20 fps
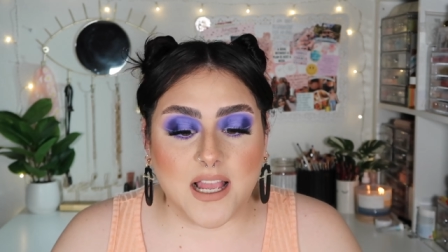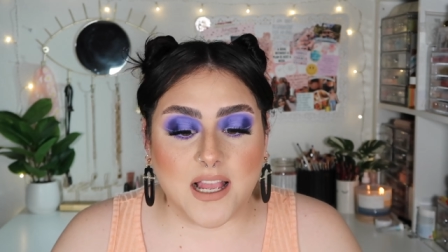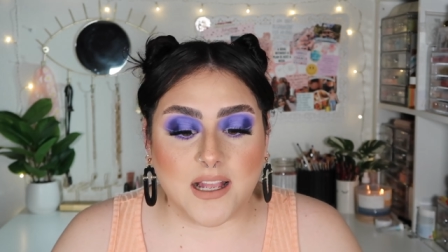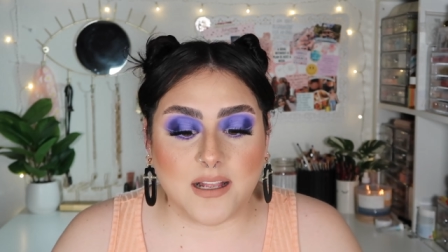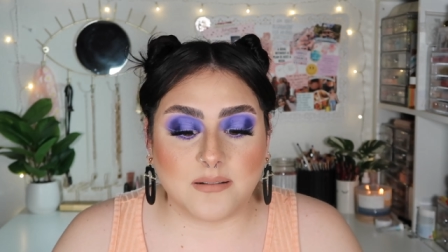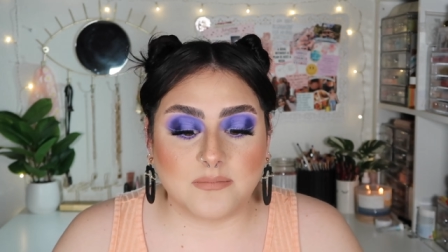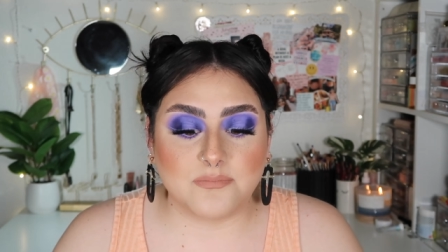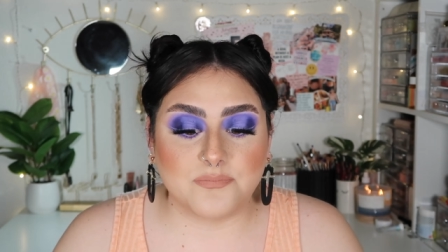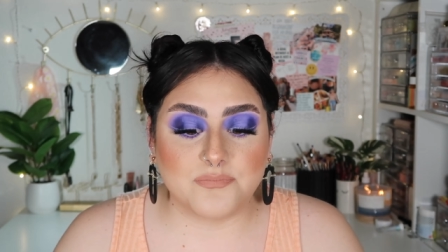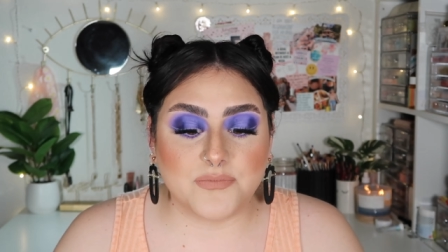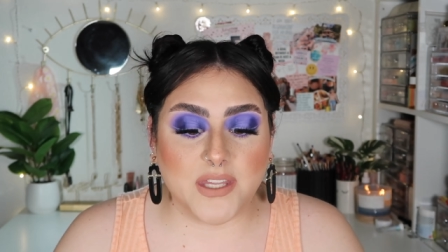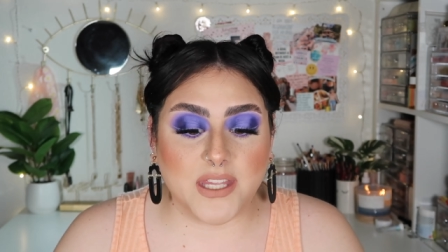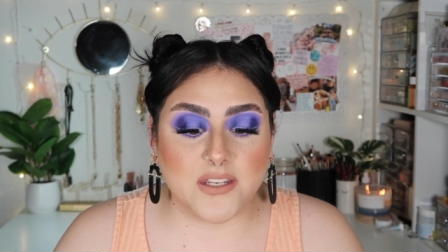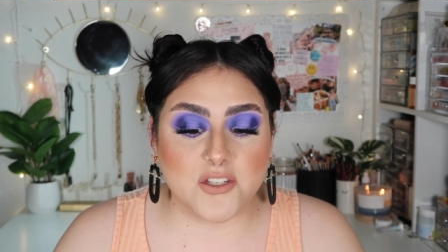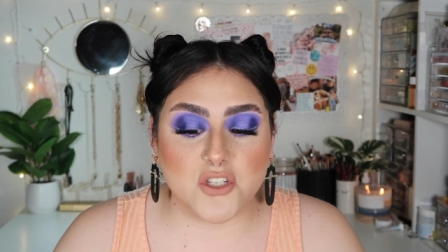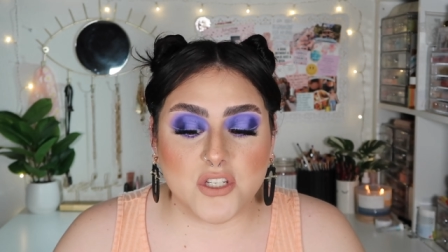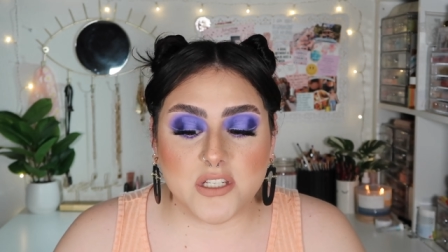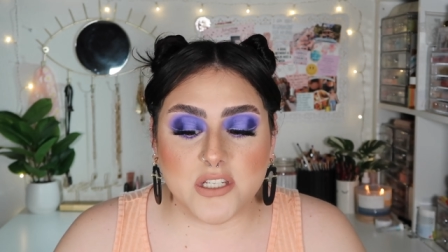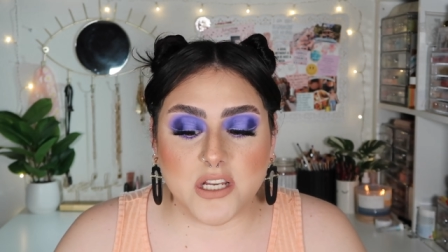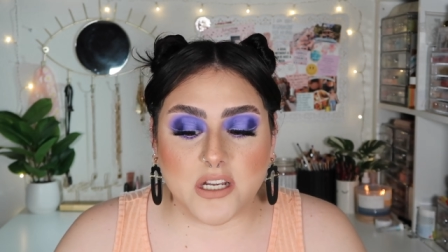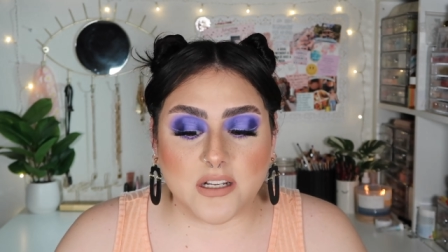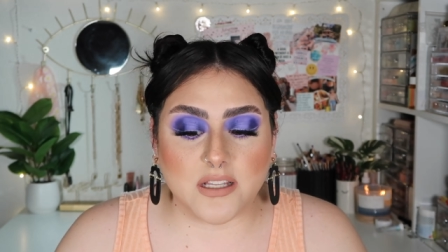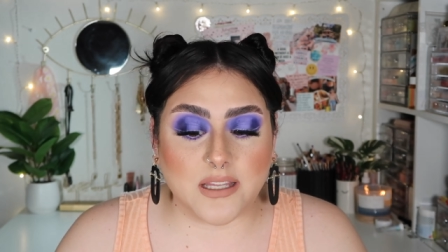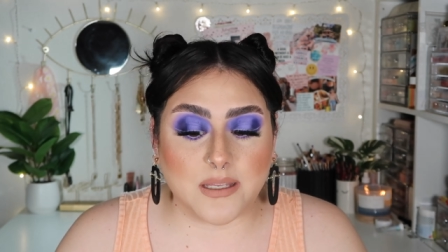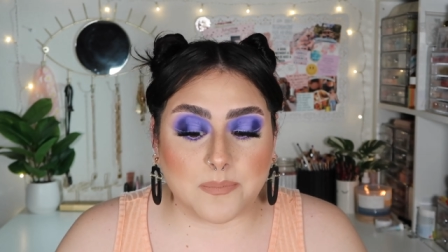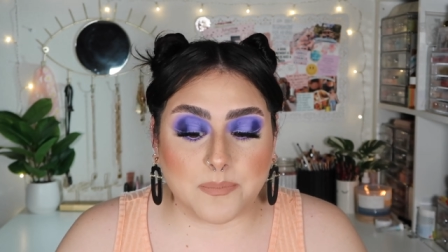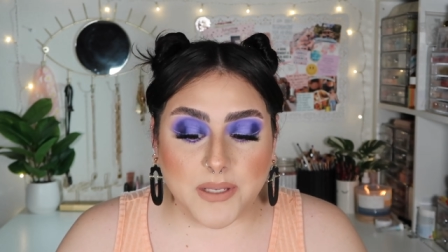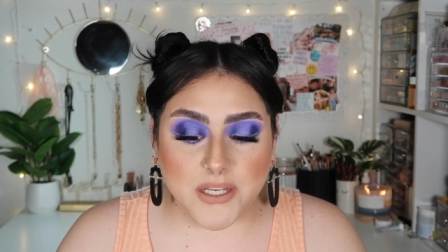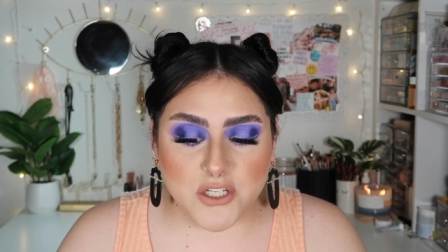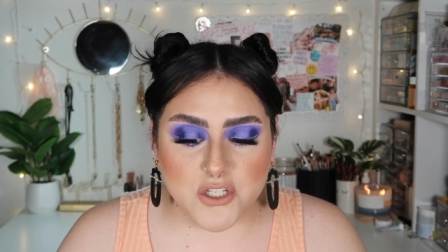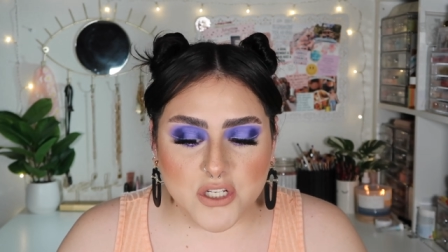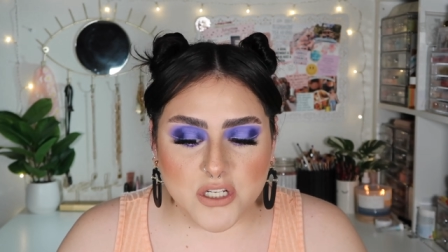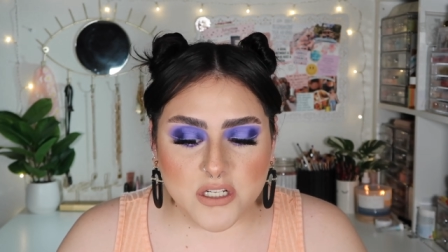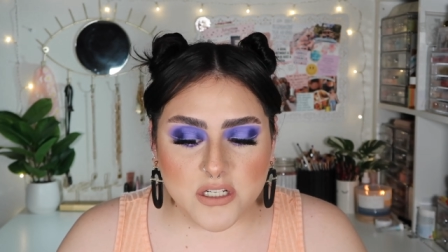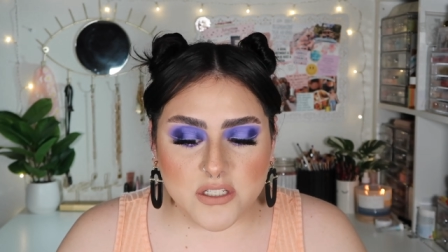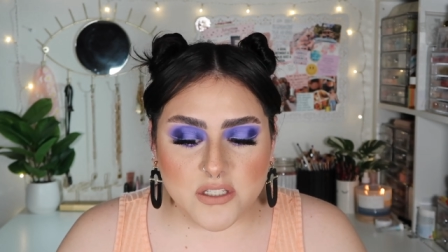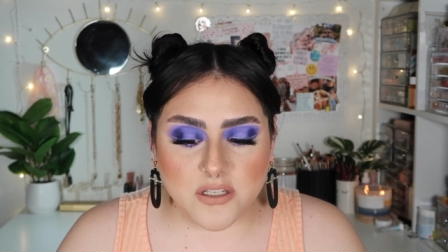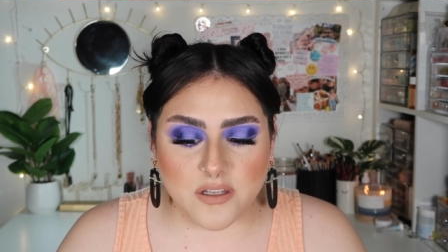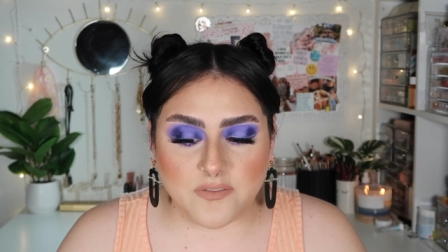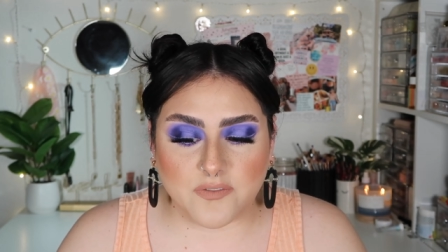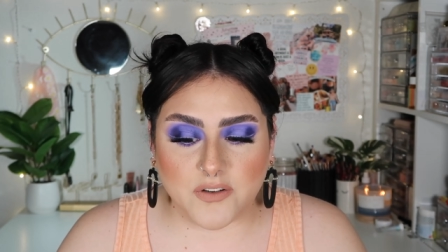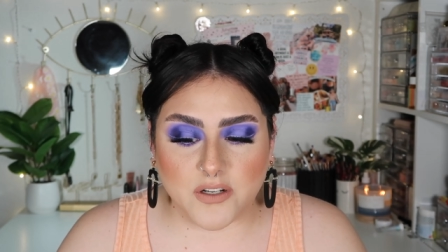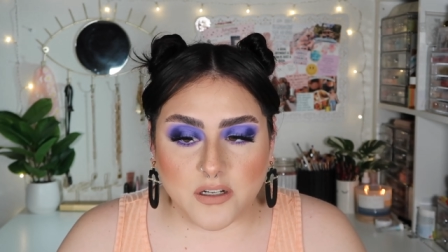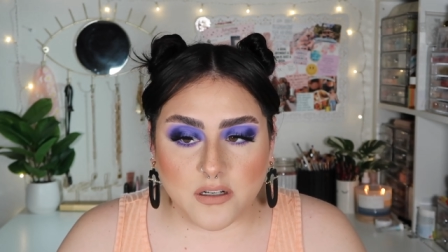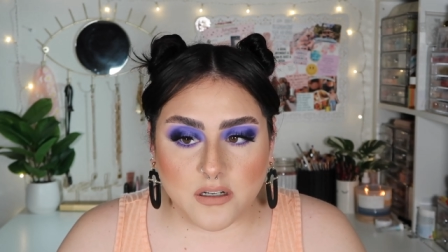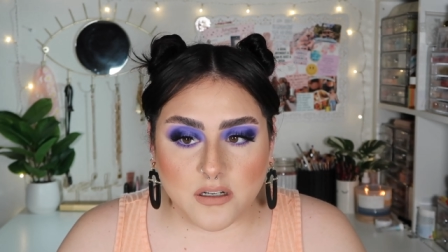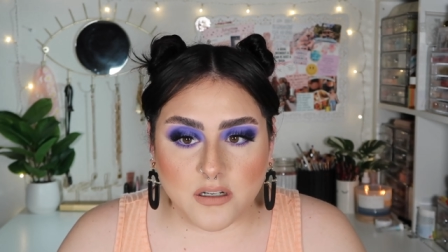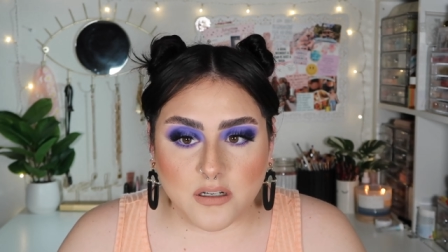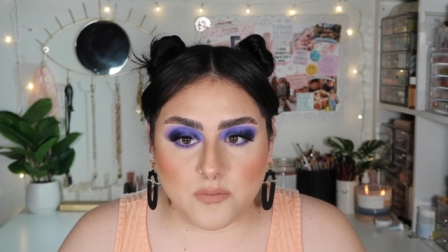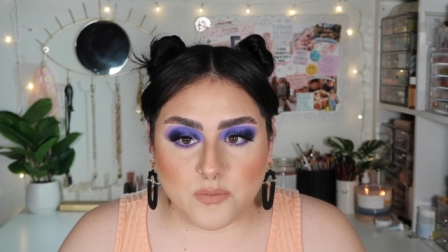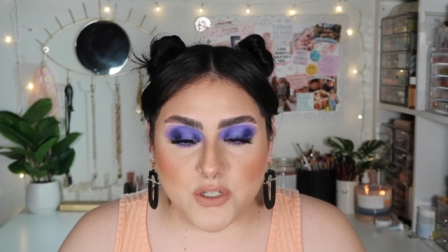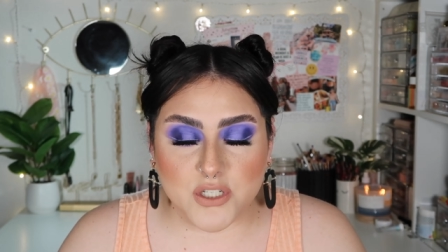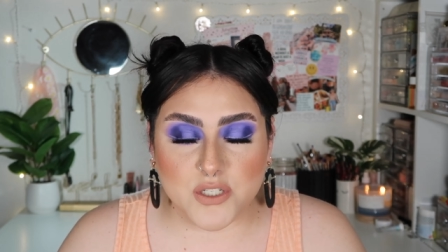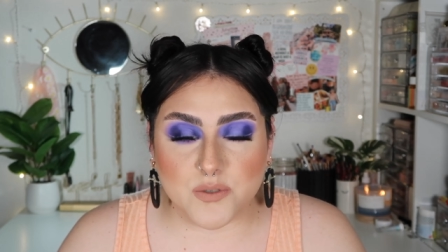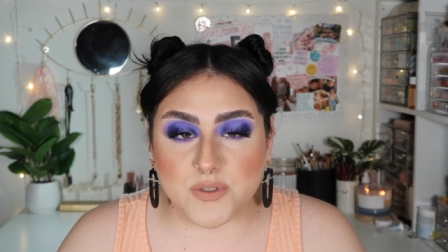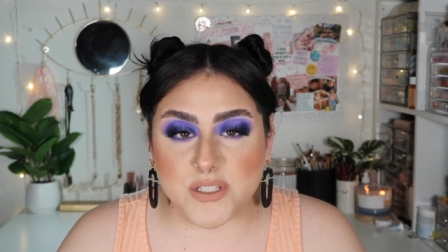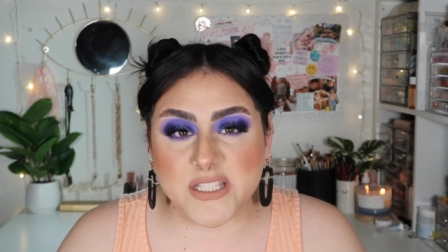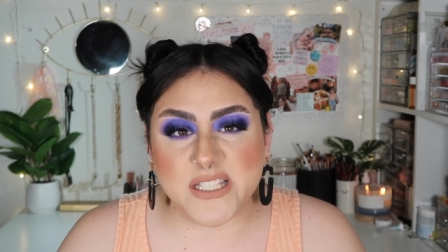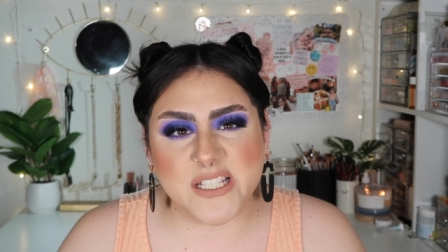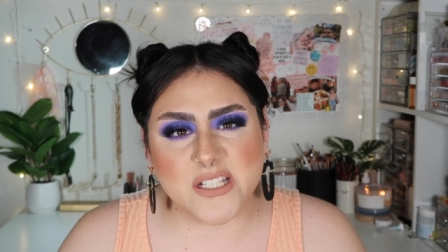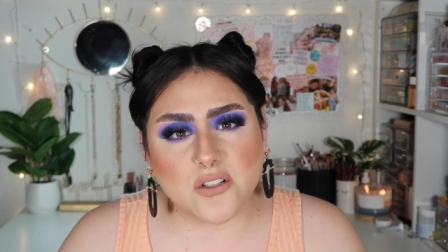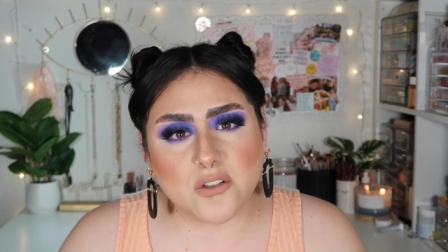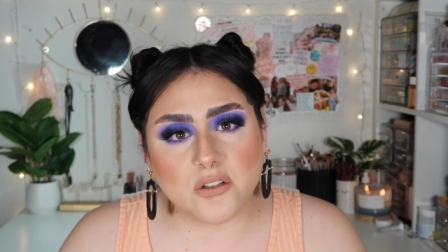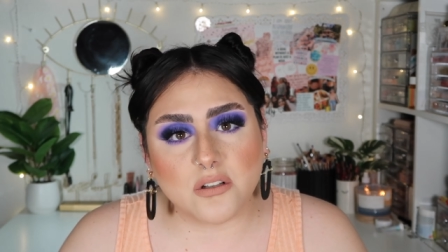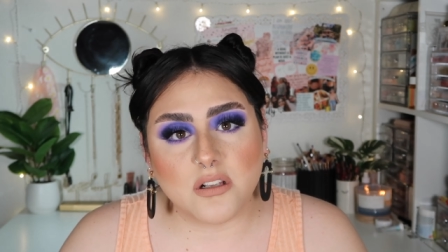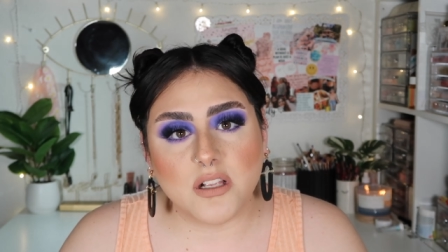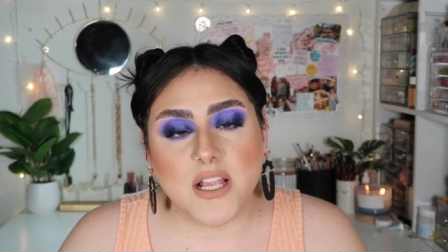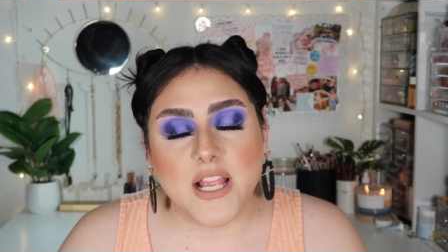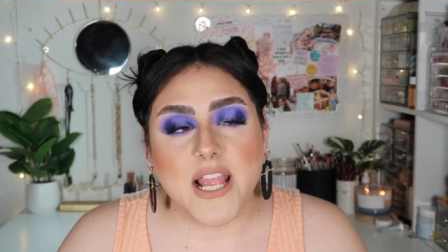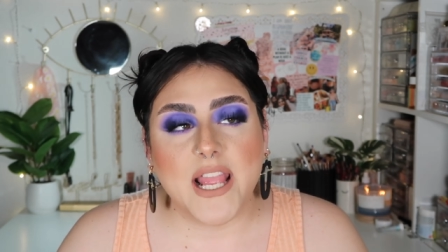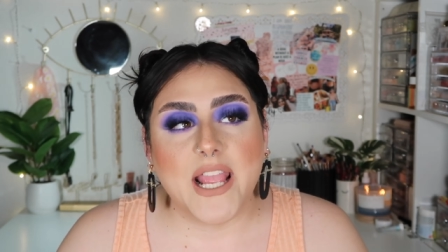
Um, and she shared like pictures of her when she was little.